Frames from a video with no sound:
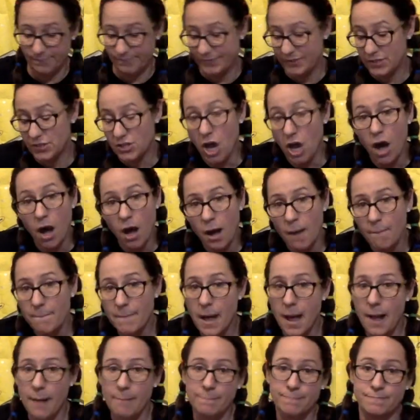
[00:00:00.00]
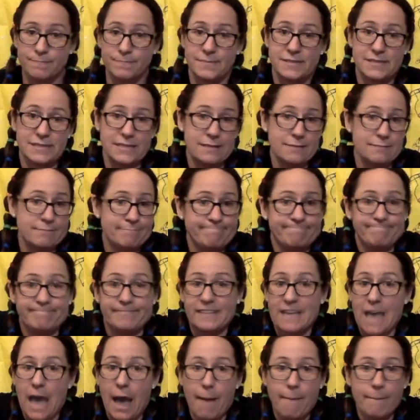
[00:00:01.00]
dog moms and
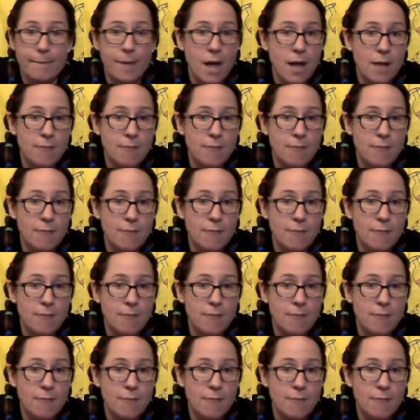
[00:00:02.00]
cat